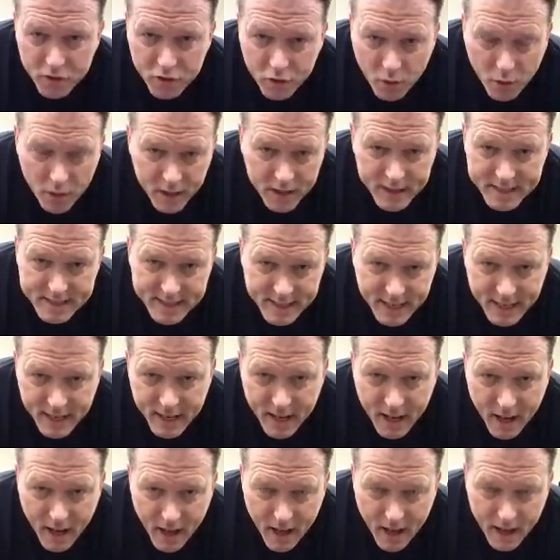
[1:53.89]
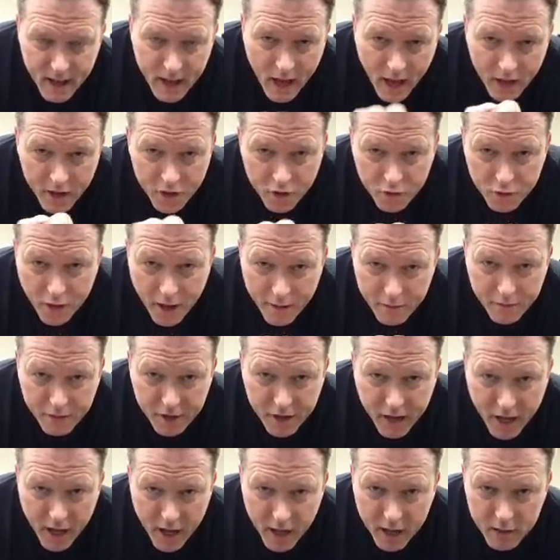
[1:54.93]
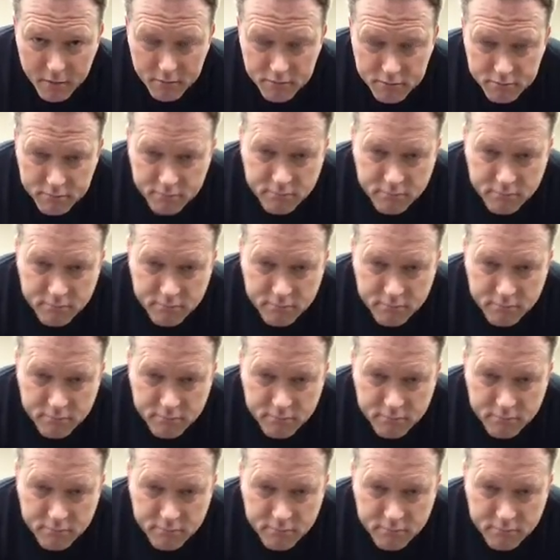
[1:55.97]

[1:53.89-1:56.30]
the toilet seat and you'll never forget.